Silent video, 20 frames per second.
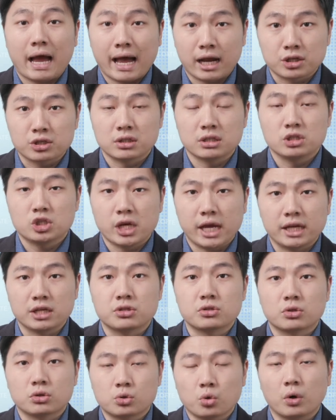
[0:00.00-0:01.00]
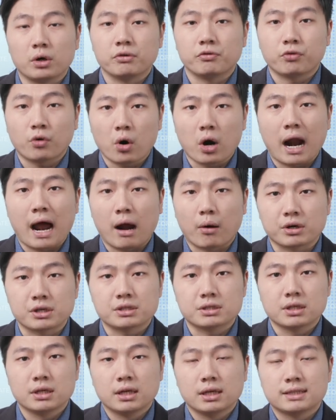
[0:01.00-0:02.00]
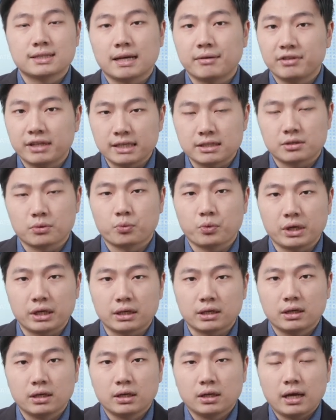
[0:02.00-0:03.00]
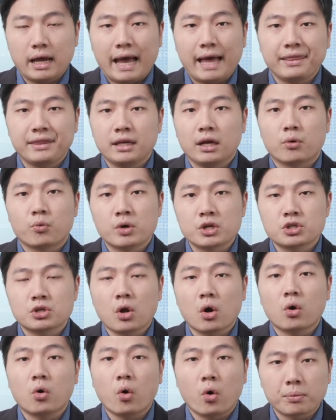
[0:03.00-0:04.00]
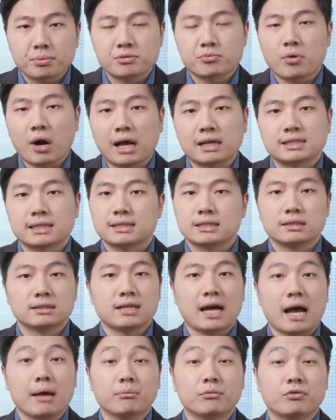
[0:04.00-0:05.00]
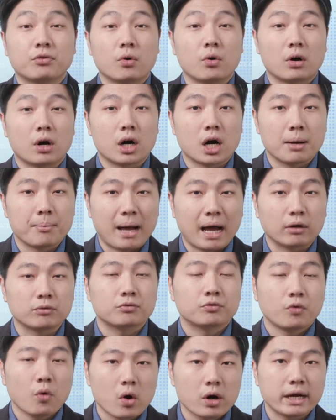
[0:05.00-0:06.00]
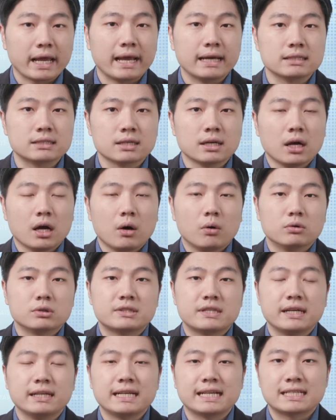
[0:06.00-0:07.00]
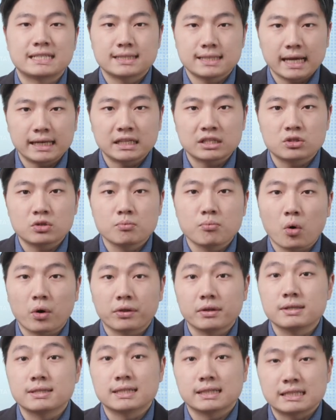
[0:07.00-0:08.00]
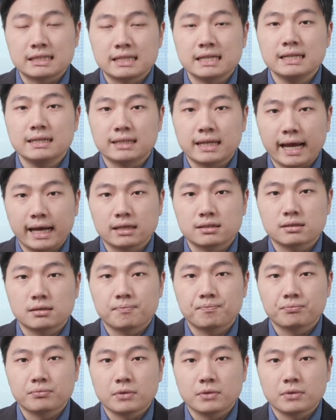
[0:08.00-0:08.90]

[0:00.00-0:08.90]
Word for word: actually changed to 24 hours, 7 days a week. And the original corpse processing time for about 4 days was then extended to more than 16 days.